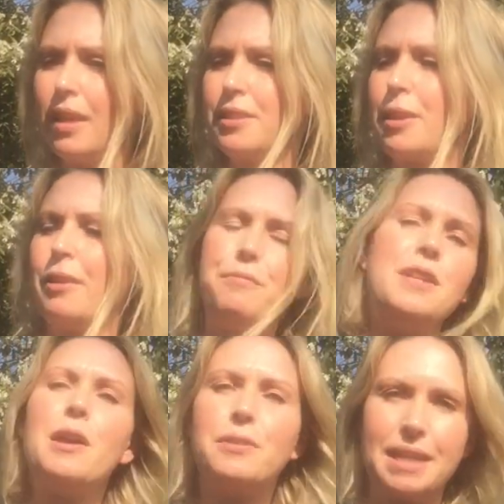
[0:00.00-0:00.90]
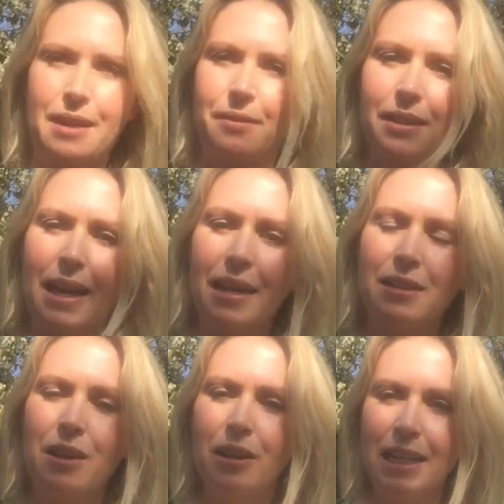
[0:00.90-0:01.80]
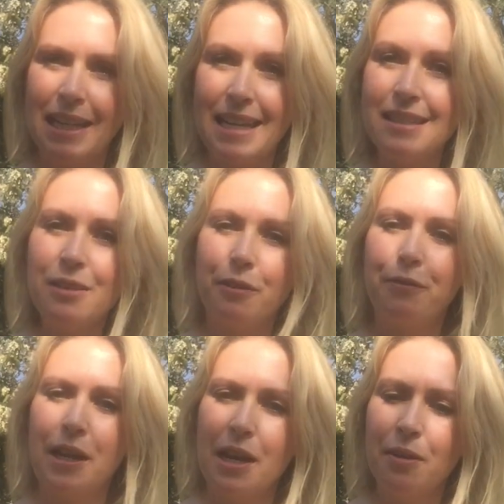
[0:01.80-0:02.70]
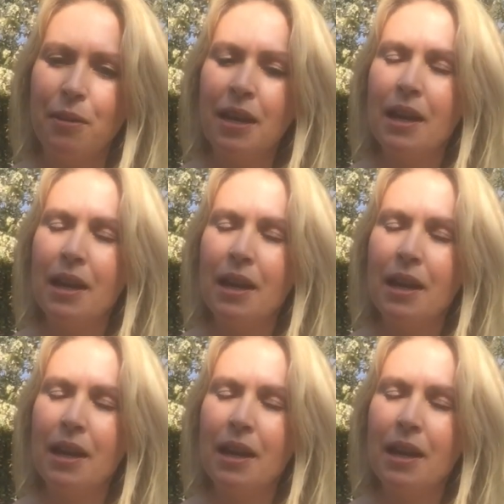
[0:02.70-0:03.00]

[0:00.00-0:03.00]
So I've no doubt that garlic is good for you.